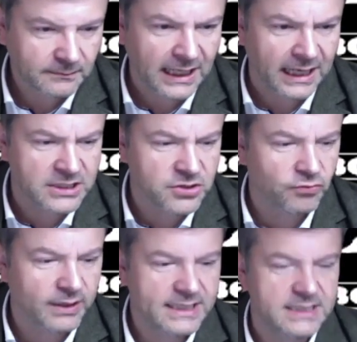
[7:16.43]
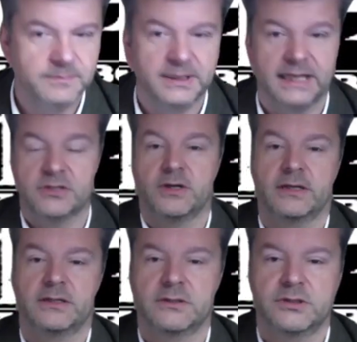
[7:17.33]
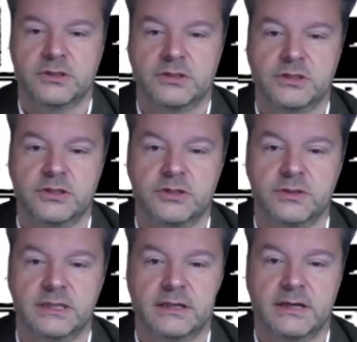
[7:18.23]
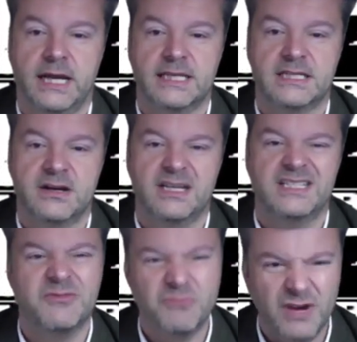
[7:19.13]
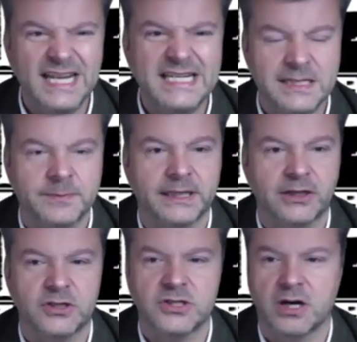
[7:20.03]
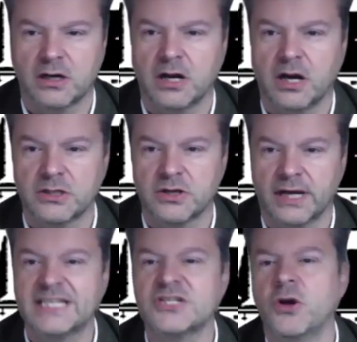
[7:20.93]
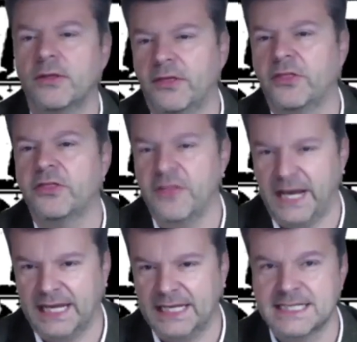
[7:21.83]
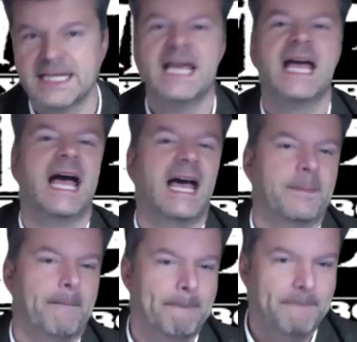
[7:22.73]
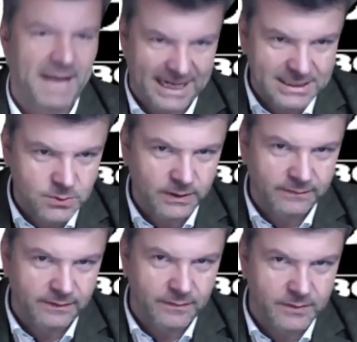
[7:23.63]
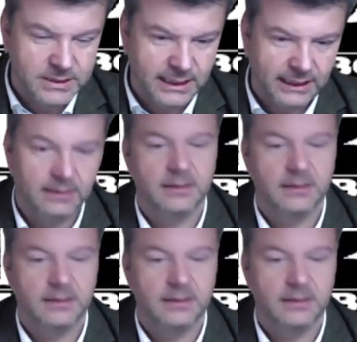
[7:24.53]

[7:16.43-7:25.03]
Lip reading: And it's a reasonably, sorry, just show you there, it's a reasonably good card stock. It's not the thickest and best we've ever seen,